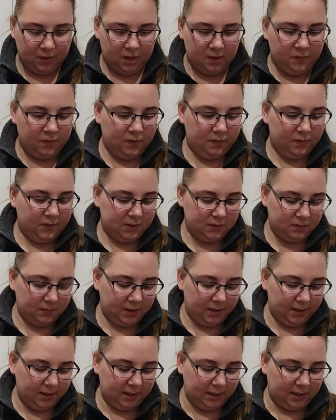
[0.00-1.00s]
And then this one
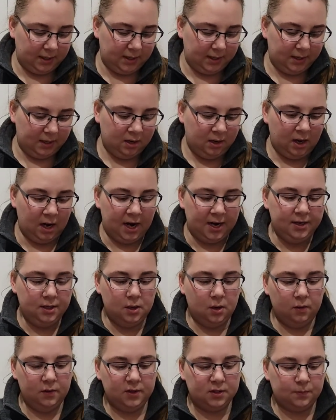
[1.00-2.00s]
I got, I
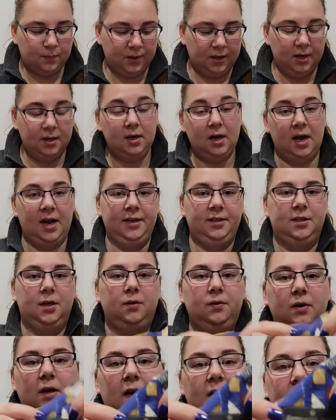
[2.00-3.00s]
know this brand, I
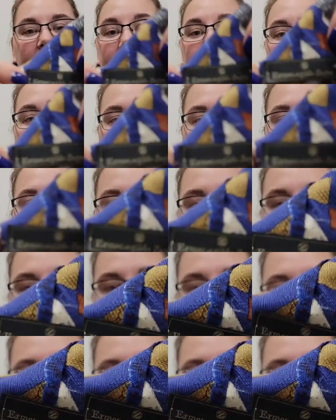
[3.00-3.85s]
don't know how to say it,